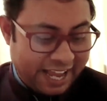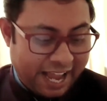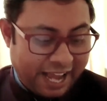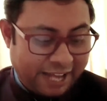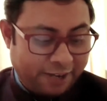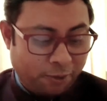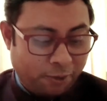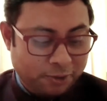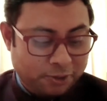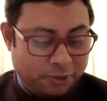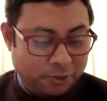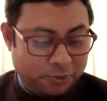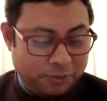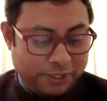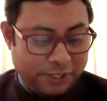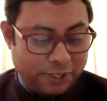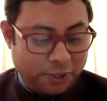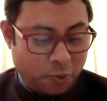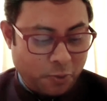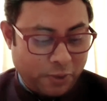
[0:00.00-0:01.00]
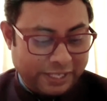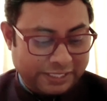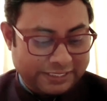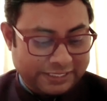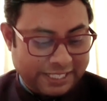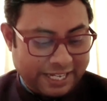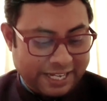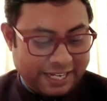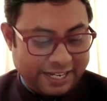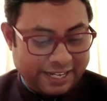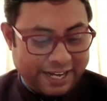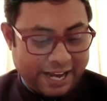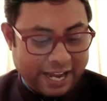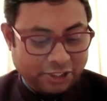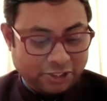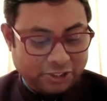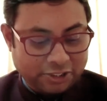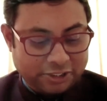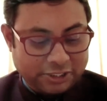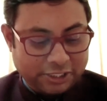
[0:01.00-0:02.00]
and also the US
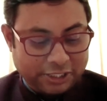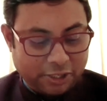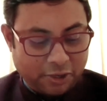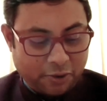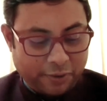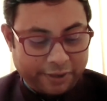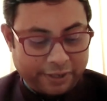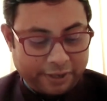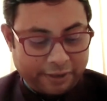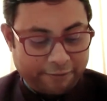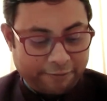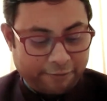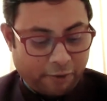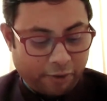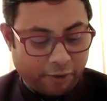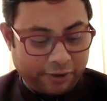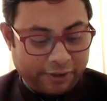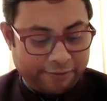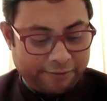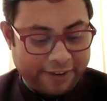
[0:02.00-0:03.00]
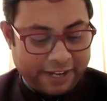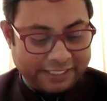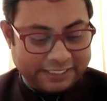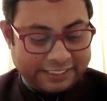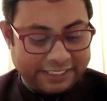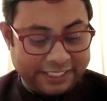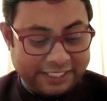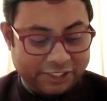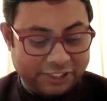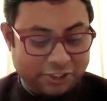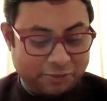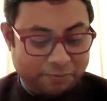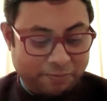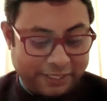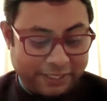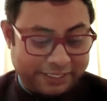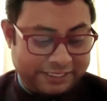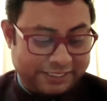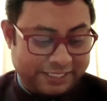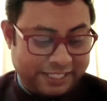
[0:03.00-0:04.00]
National Security and Foreign Affairs Leadership
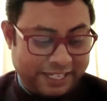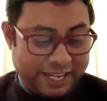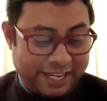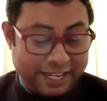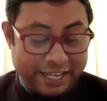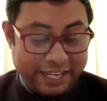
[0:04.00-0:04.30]
List.